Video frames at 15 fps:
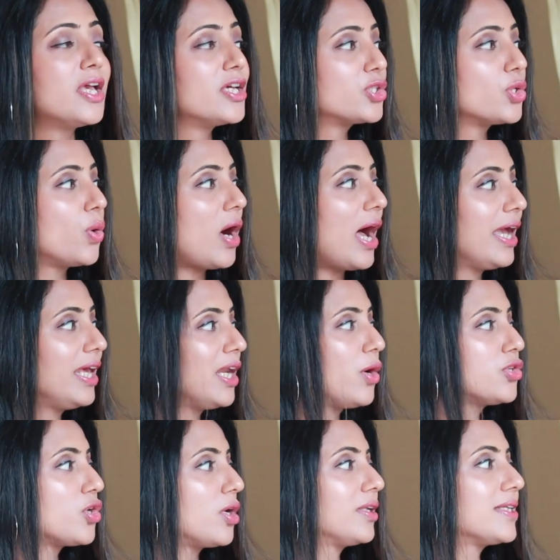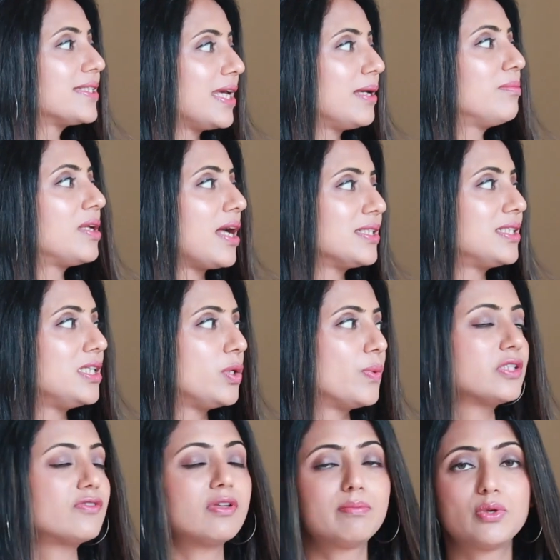So I now shot the same dance
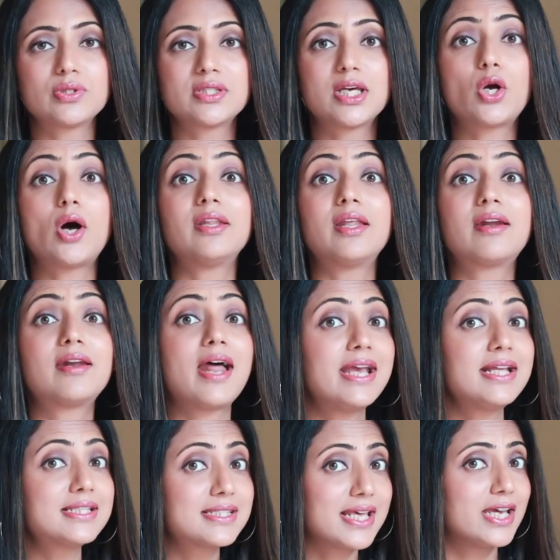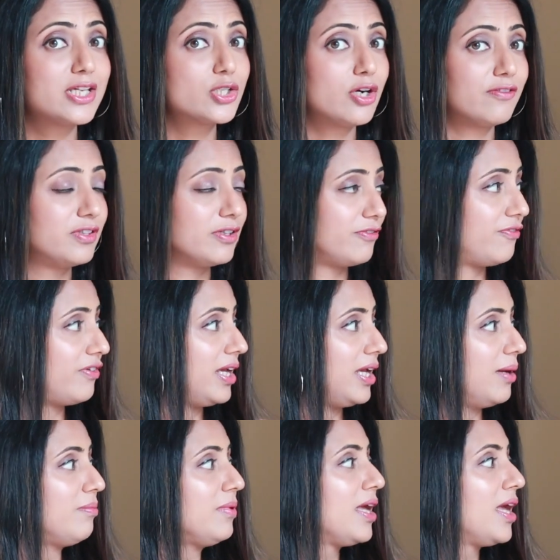sequence with music on the right side of the
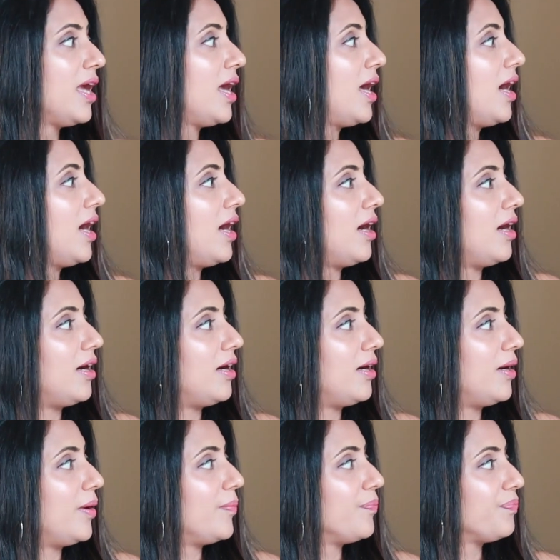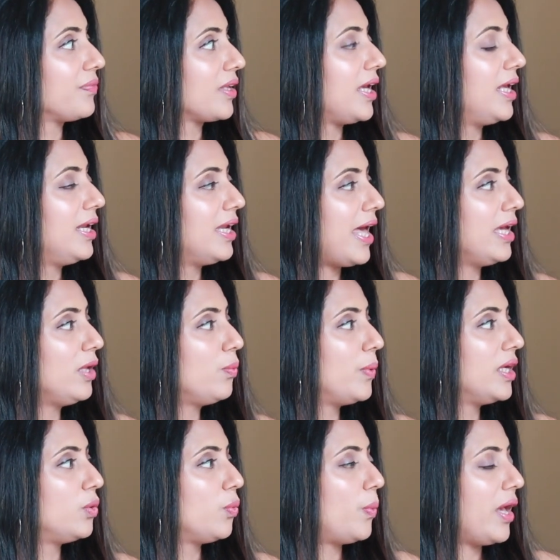frame, in line
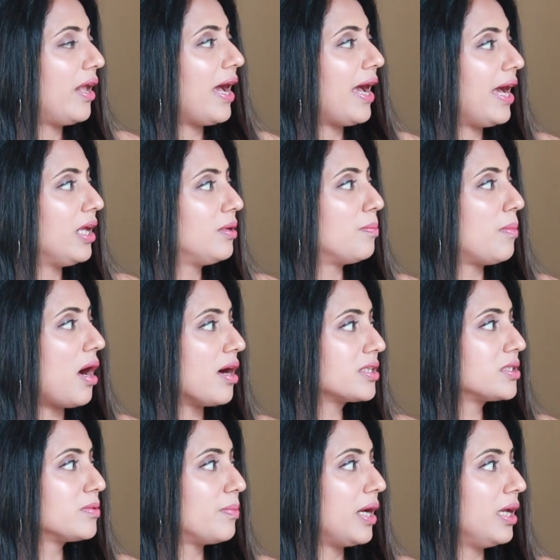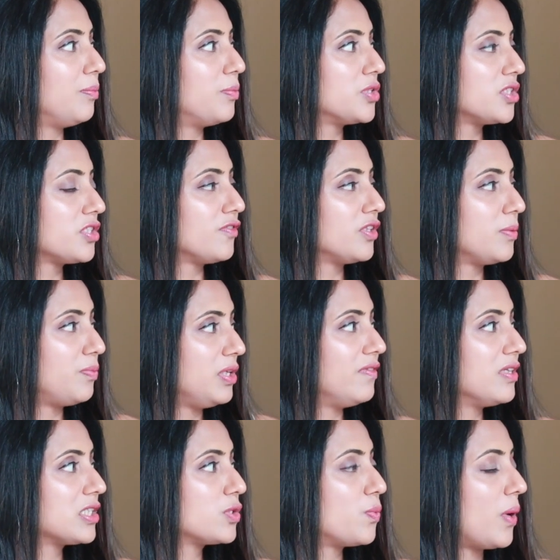with where I had marked my position for the
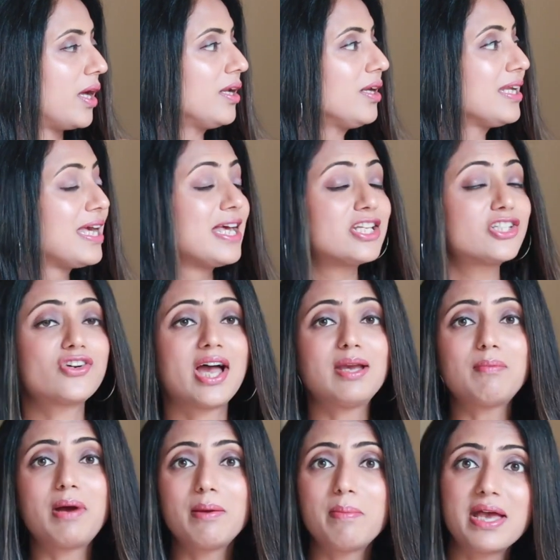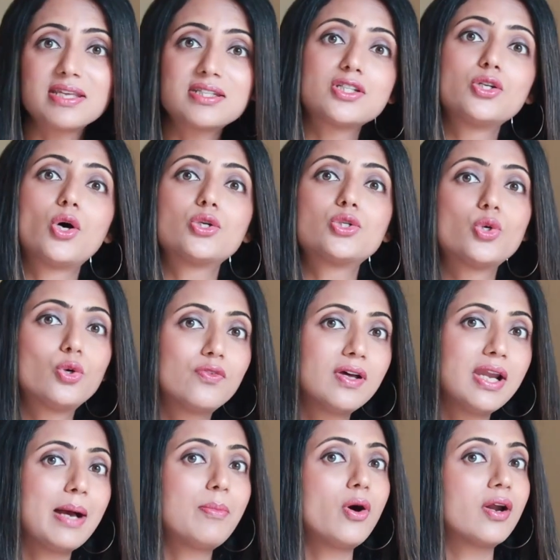previous one, trying my best not to
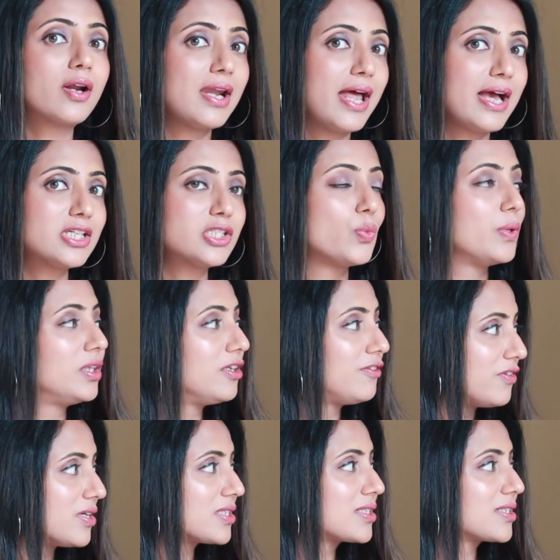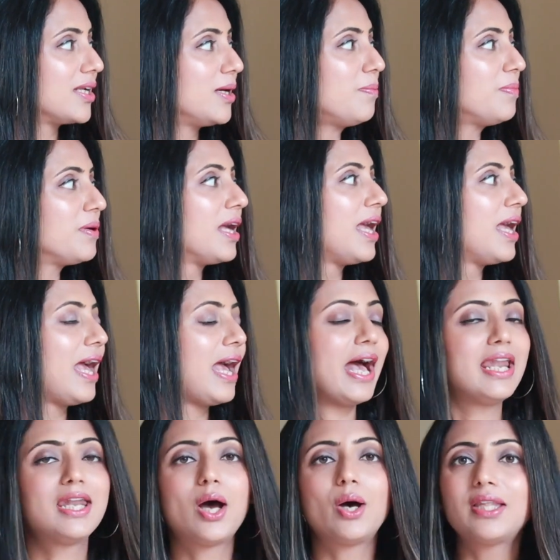overlap or clash with the first clip.
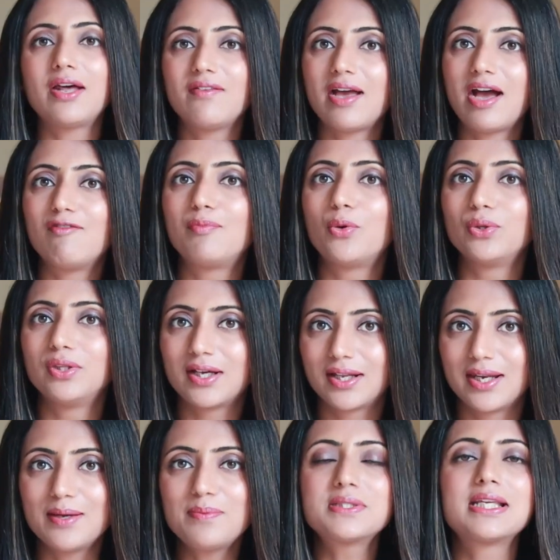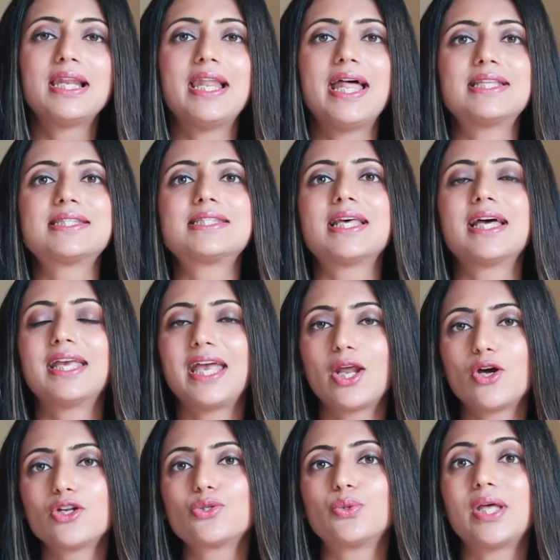And now that we have both the clips, let's
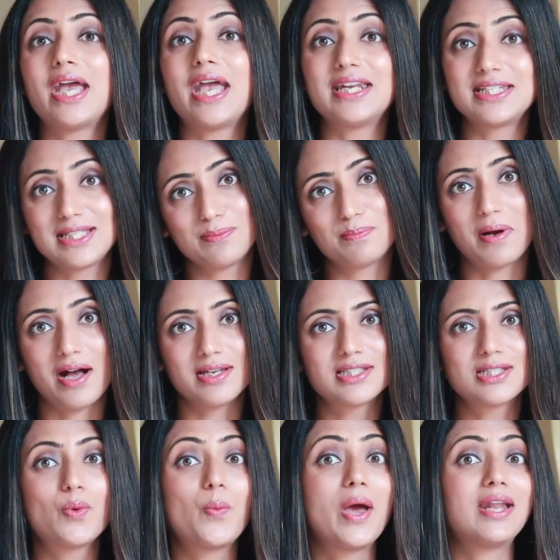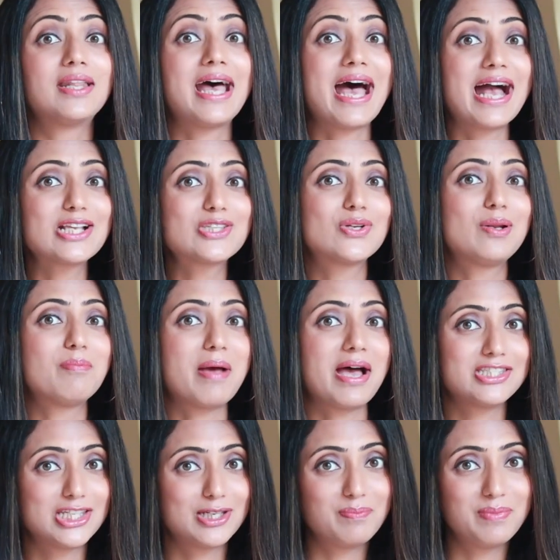get on to the editing part where the actual
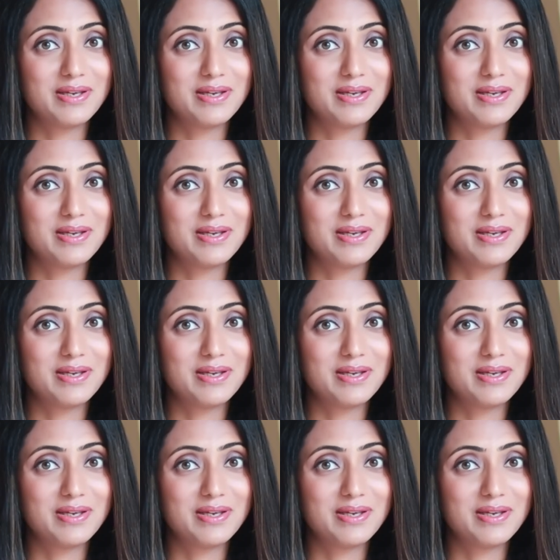magic